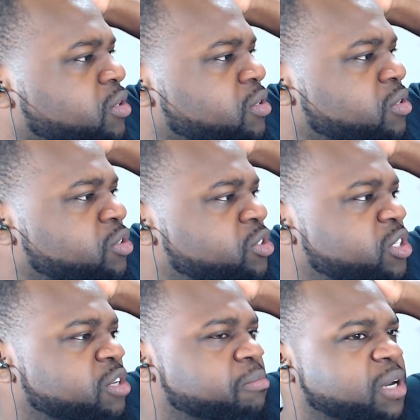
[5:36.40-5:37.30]

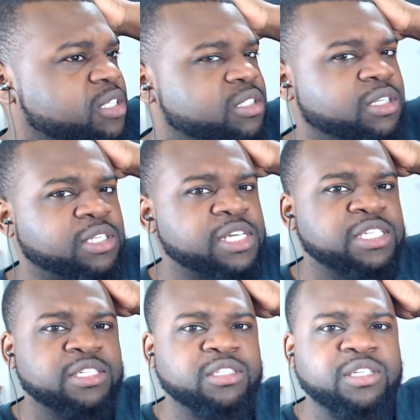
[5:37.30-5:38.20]
She must have
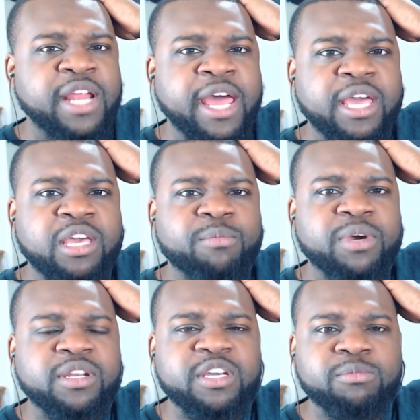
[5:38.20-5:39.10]
listened to that
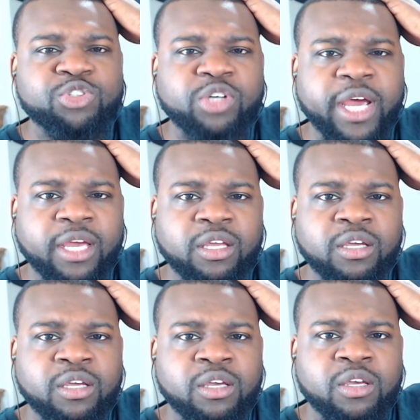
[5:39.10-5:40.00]
Eminem track
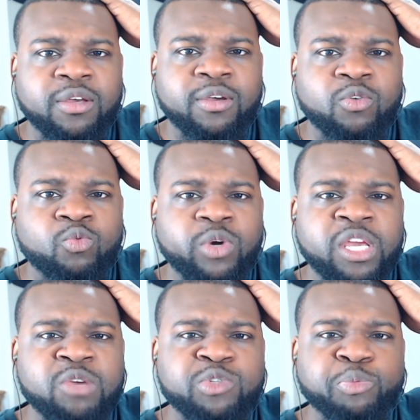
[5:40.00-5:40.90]
where
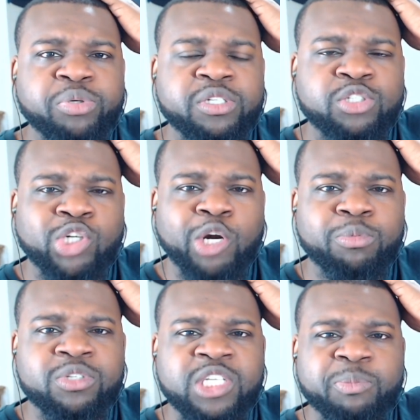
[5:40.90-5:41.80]
he was putting
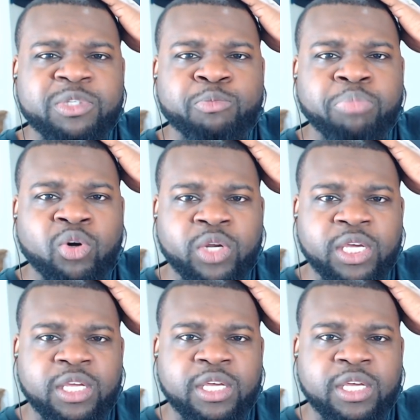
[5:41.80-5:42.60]
gerbils up his booty.